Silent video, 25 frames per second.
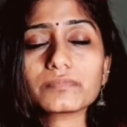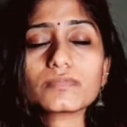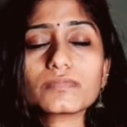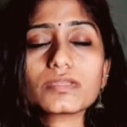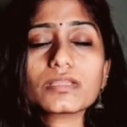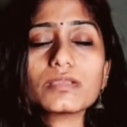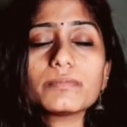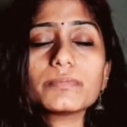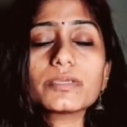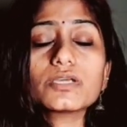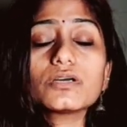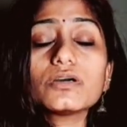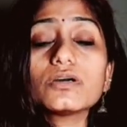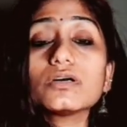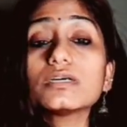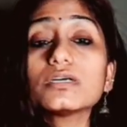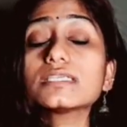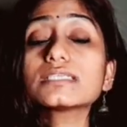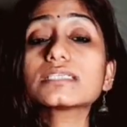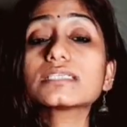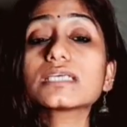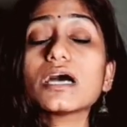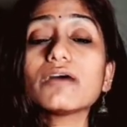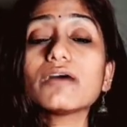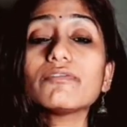
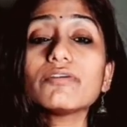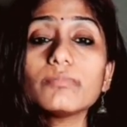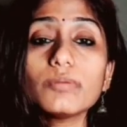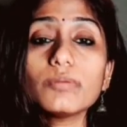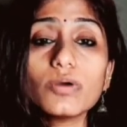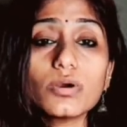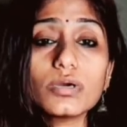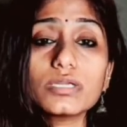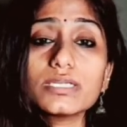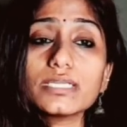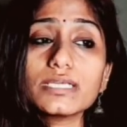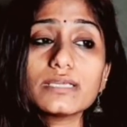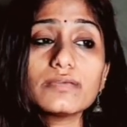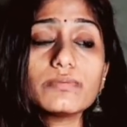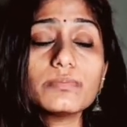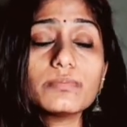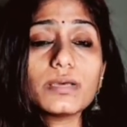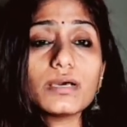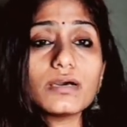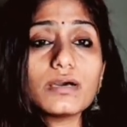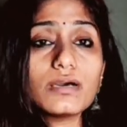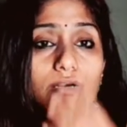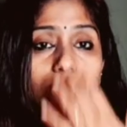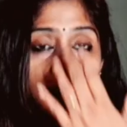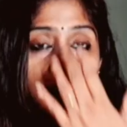because our body,
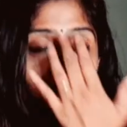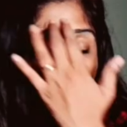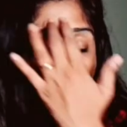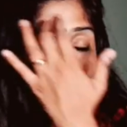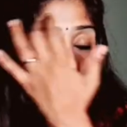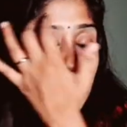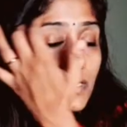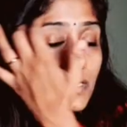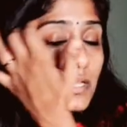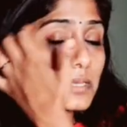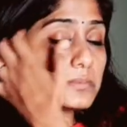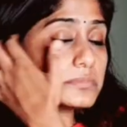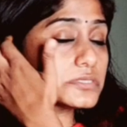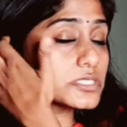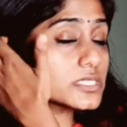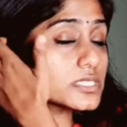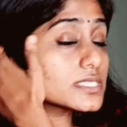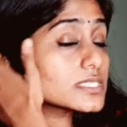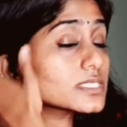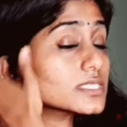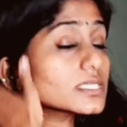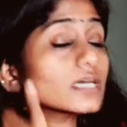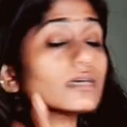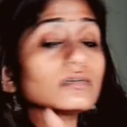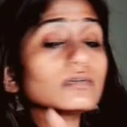I'm
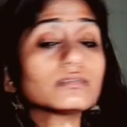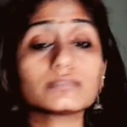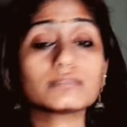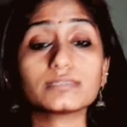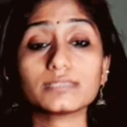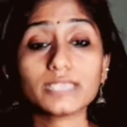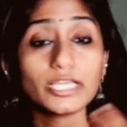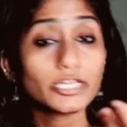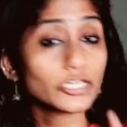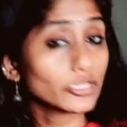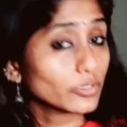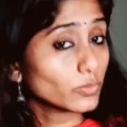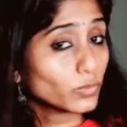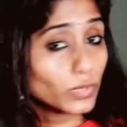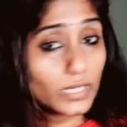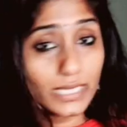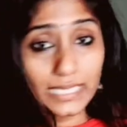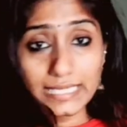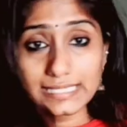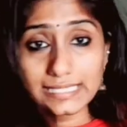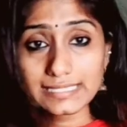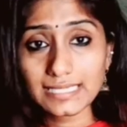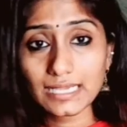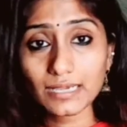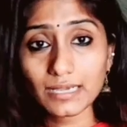just telling one
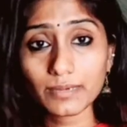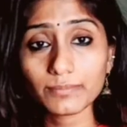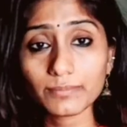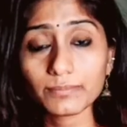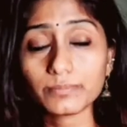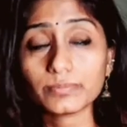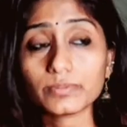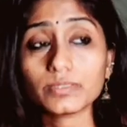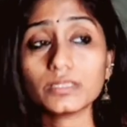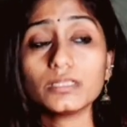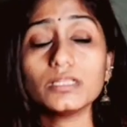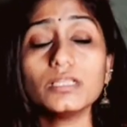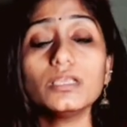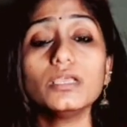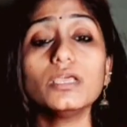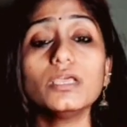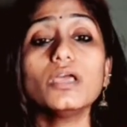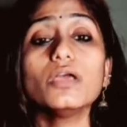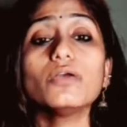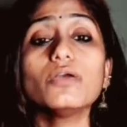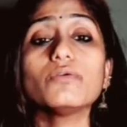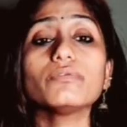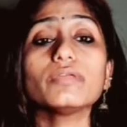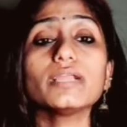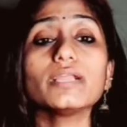example,
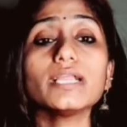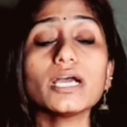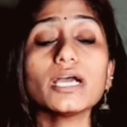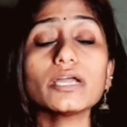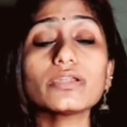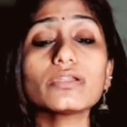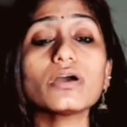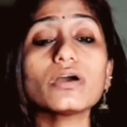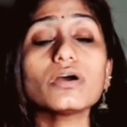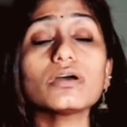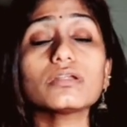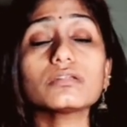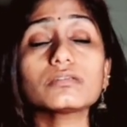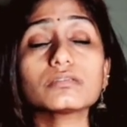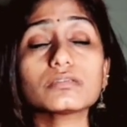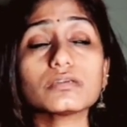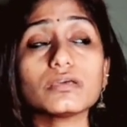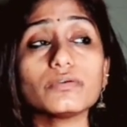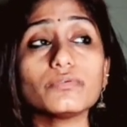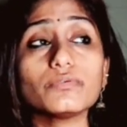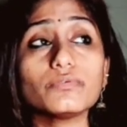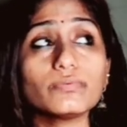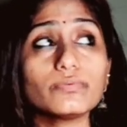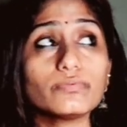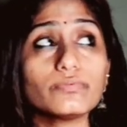we are not
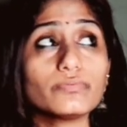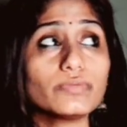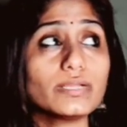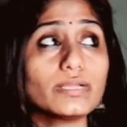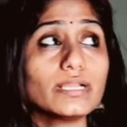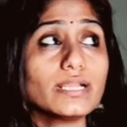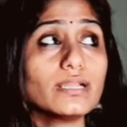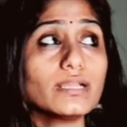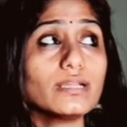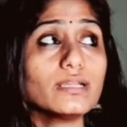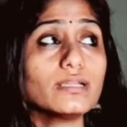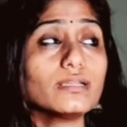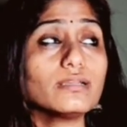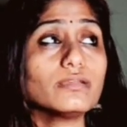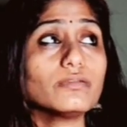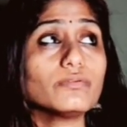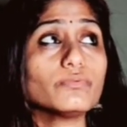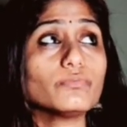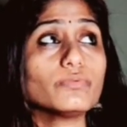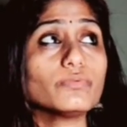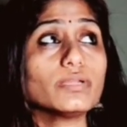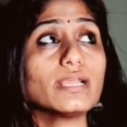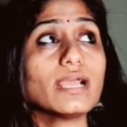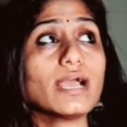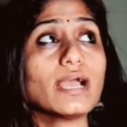
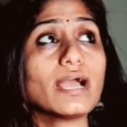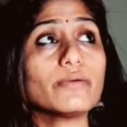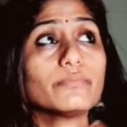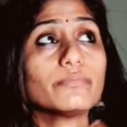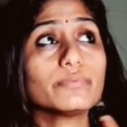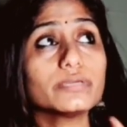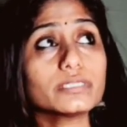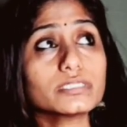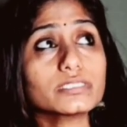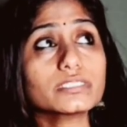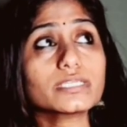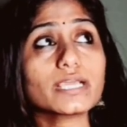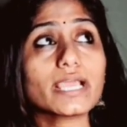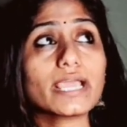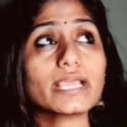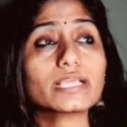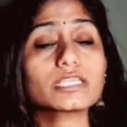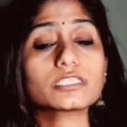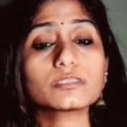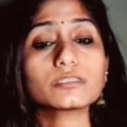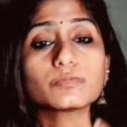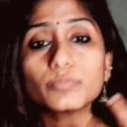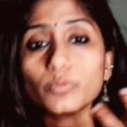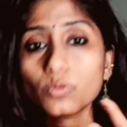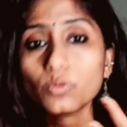we haven't
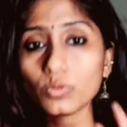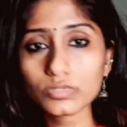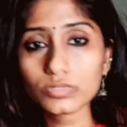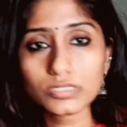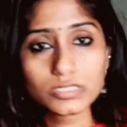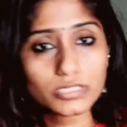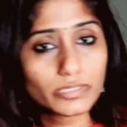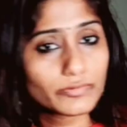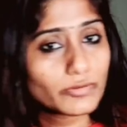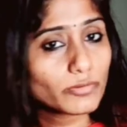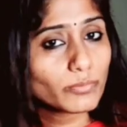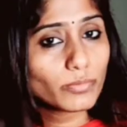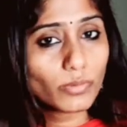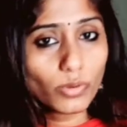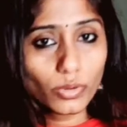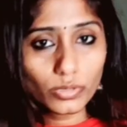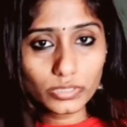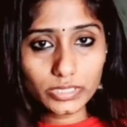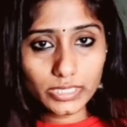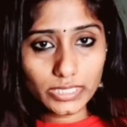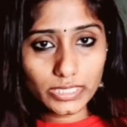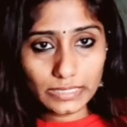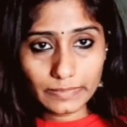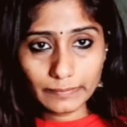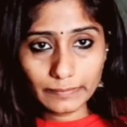exposed our
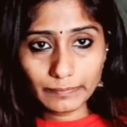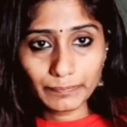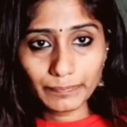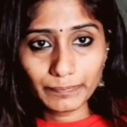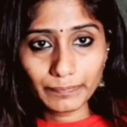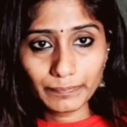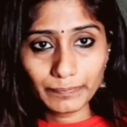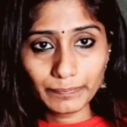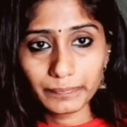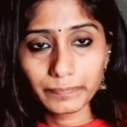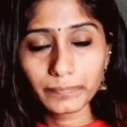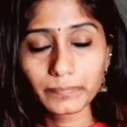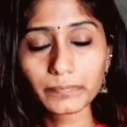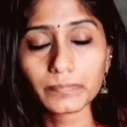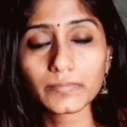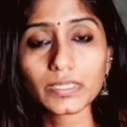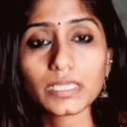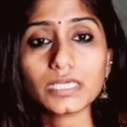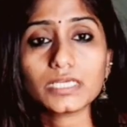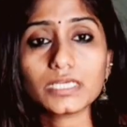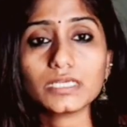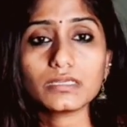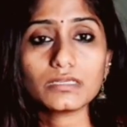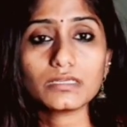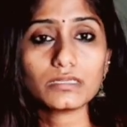body
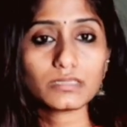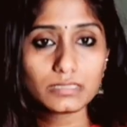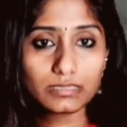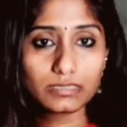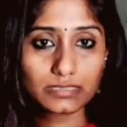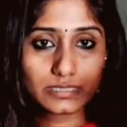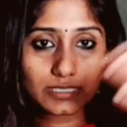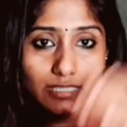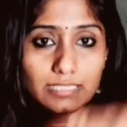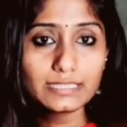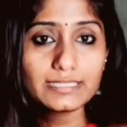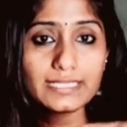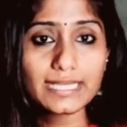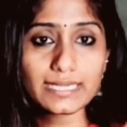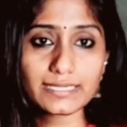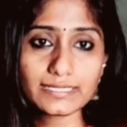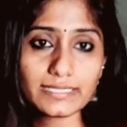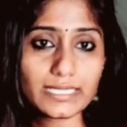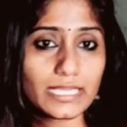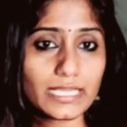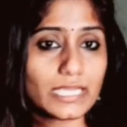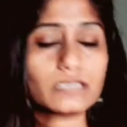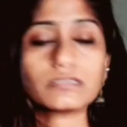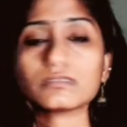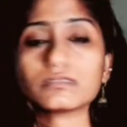till that
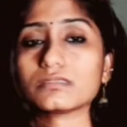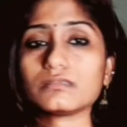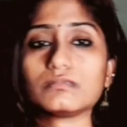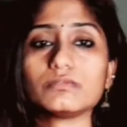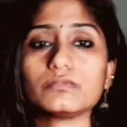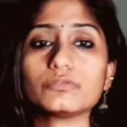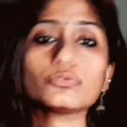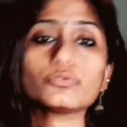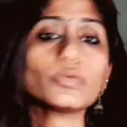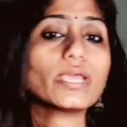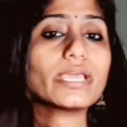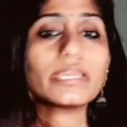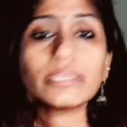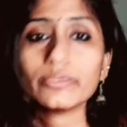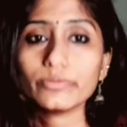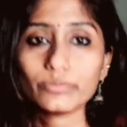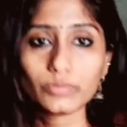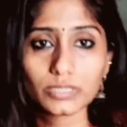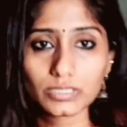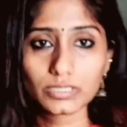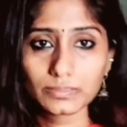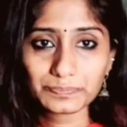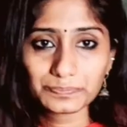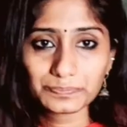date to anyone.